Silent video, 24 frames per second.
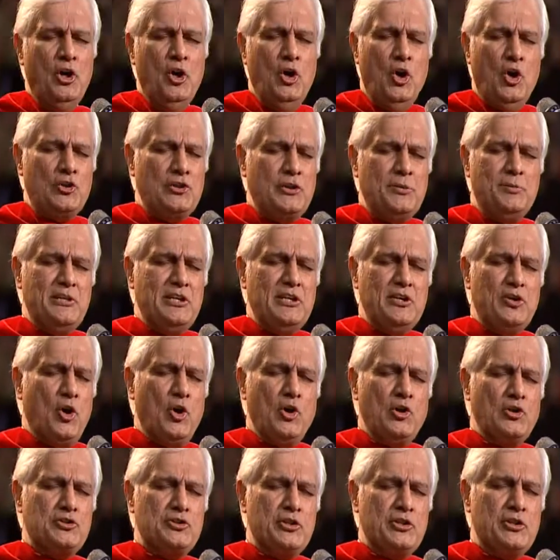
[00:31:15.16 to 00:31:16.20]
on the mean
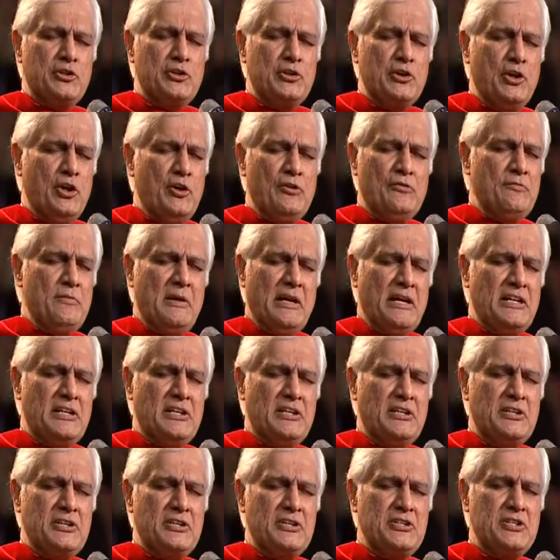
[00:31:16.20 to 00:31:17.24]
altar of my
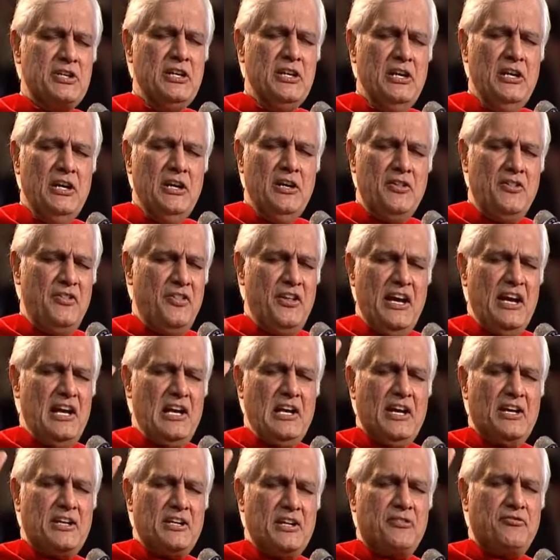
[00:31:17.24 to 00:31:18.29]
heart. There
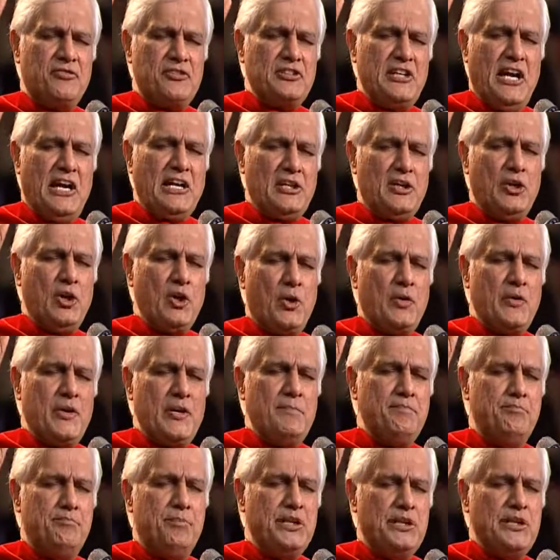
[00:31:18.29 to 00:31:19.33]
let it for thy glory
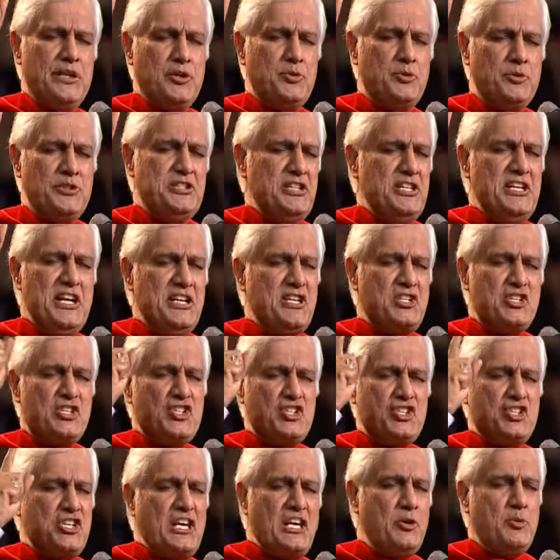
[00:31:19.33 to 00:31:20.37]
burn with
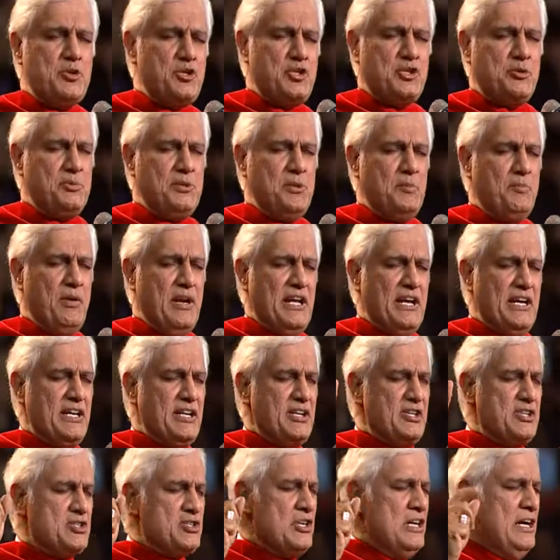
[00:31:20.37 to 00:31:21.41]
inextinguishable
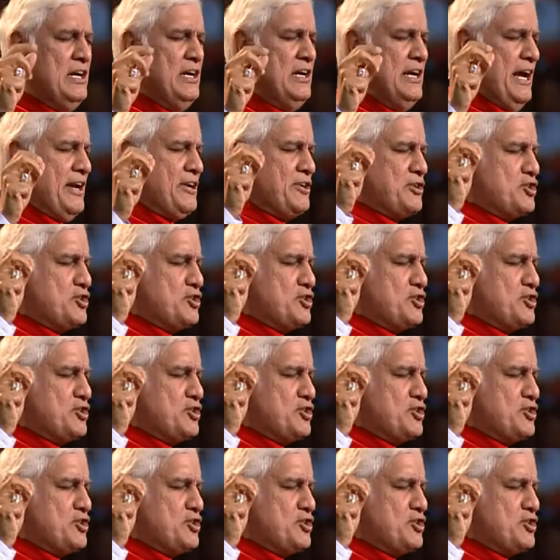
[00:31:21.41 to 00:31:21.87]
blaze, and